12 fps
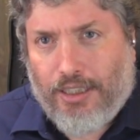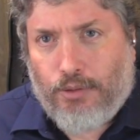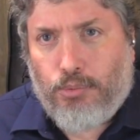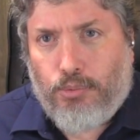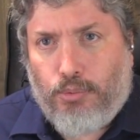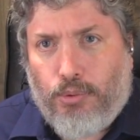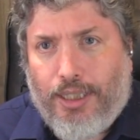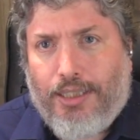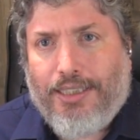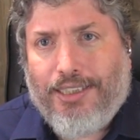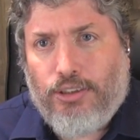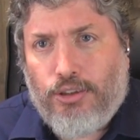
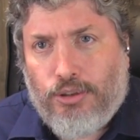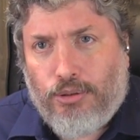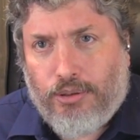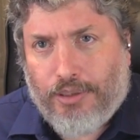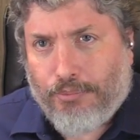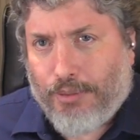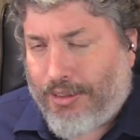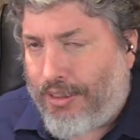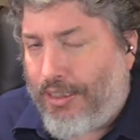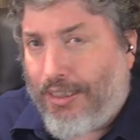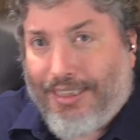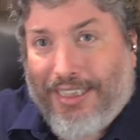will endure, and we
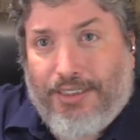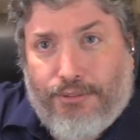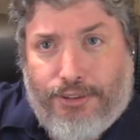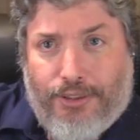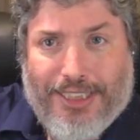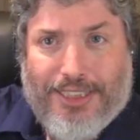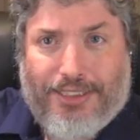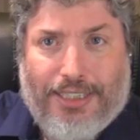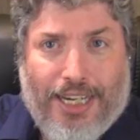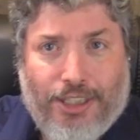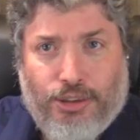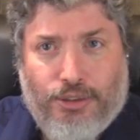see this in the very
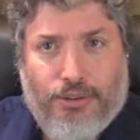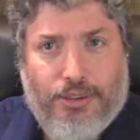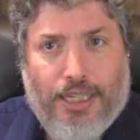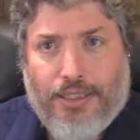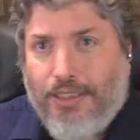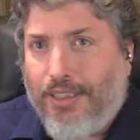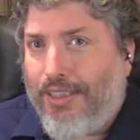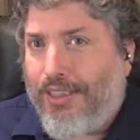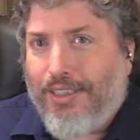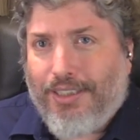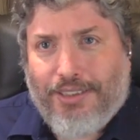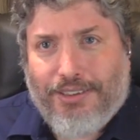statue that
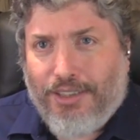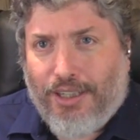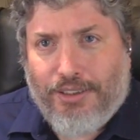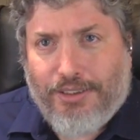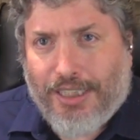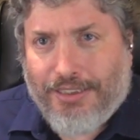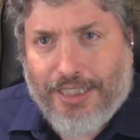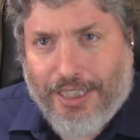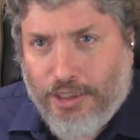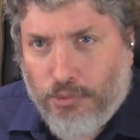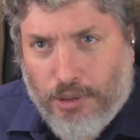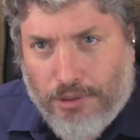uh, that
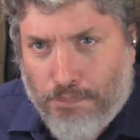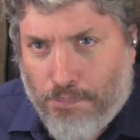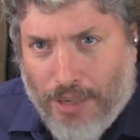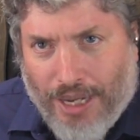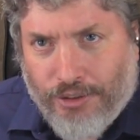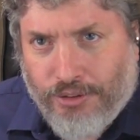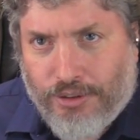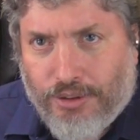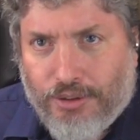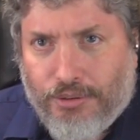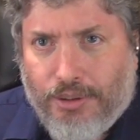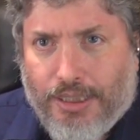Daniel wouldn't bow
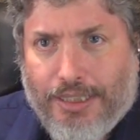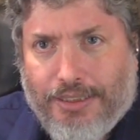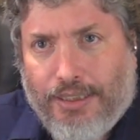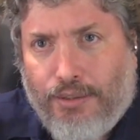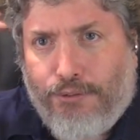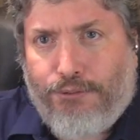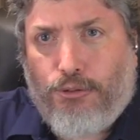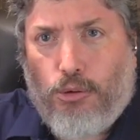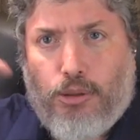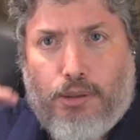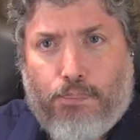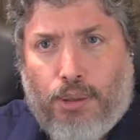to, it's in
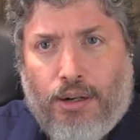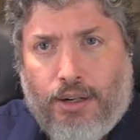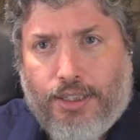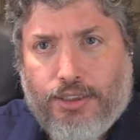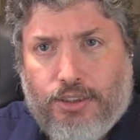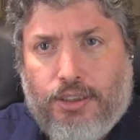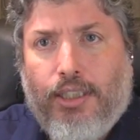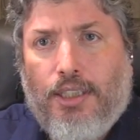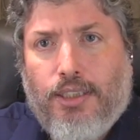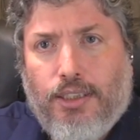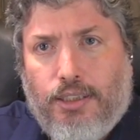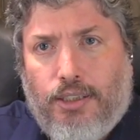four parts
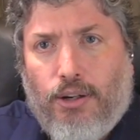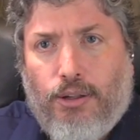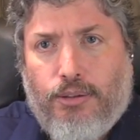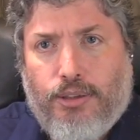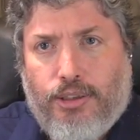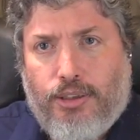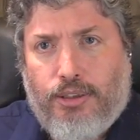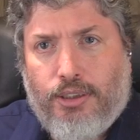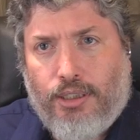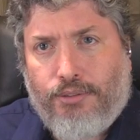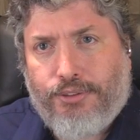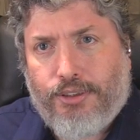gold,
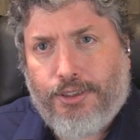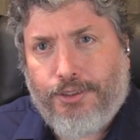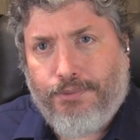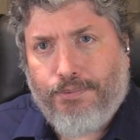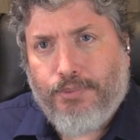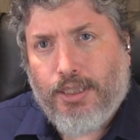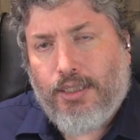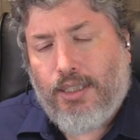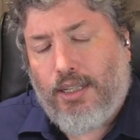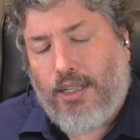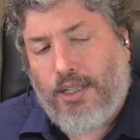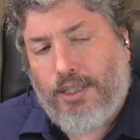silver,
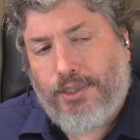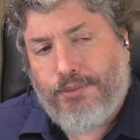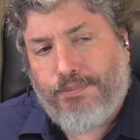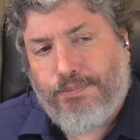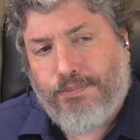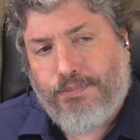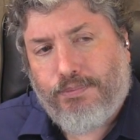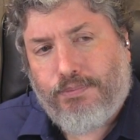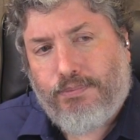um,